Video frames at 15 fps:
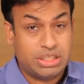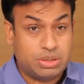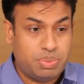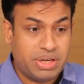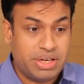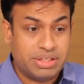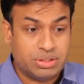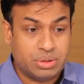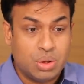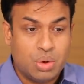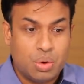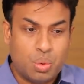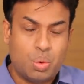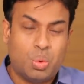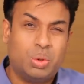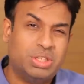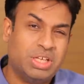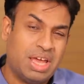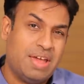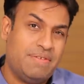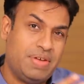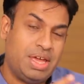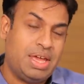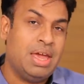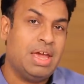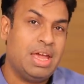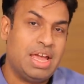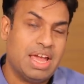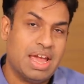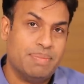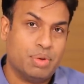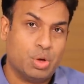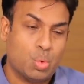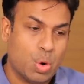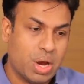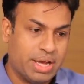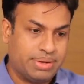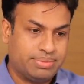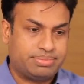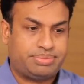experience over the heavy EMUI.